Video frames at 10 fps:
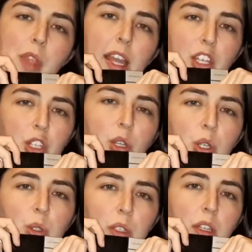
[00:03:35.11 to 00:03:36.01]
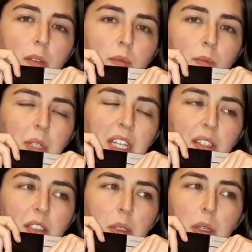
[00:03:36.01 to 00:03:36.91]
should use it,
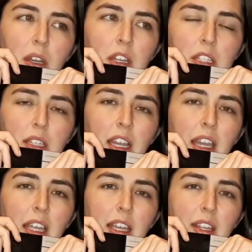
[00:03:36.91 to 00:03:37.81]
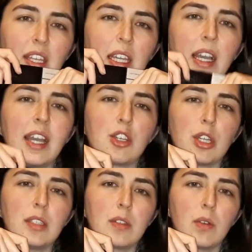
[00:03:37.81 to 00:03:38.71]
but to be honest I think I
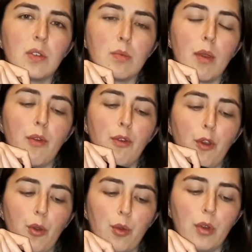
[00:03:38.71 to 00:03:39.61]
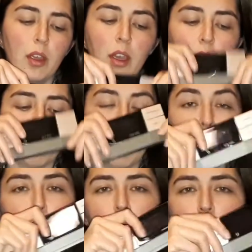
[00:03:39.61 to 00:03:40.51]
just use my phone.
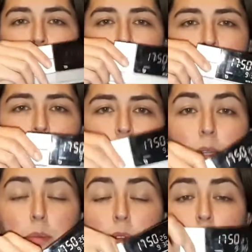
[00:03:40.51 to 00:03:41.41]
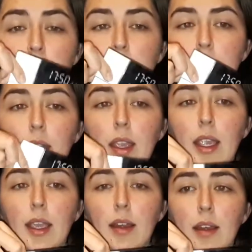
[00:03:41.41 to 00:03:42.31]
Maybe if I didn't keep this
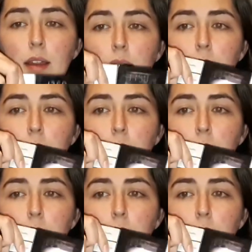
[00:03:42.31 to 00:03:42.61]
in